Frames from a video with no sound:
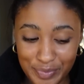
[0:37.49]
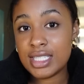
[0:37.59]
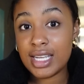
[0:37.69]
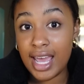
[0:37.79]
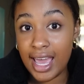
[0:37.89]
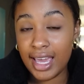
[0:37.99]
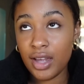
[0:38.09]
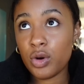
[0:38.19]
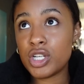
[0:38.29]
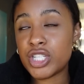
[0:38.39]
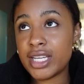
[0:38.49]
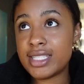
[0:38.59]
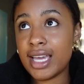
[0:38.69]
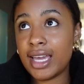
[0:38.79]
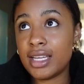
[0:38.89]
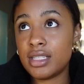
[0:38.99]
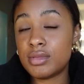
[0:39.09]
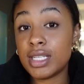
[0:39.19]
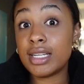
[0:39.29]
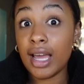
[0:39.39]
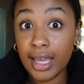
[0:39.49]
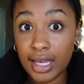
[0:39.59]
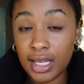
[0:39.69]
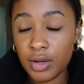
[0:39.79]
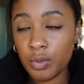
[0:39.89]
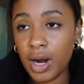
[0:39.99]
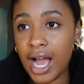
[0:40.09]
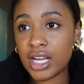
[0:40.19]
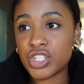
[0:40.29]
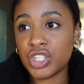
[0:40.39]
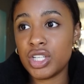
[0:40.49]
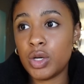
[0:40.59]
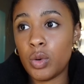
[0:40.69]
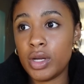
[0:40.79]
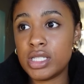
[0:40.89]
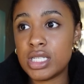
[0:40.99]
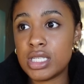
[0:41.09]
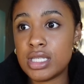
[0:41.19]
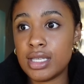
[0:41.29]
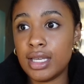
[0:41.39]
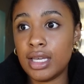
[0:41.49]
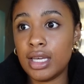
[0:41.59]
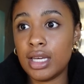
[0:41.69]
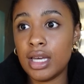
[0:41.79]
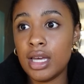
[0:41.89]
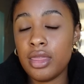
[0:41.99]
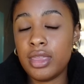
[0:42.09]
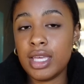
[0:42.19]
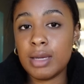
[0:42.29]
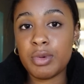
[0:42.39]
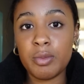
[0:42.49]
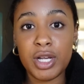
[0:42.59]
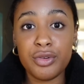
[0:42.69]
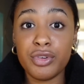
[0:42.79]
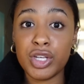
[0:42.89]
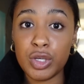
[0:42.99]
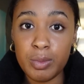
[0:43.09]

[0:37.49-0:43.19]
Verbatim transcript: Today, or should I say tonight, we're actually going to see the premiere for You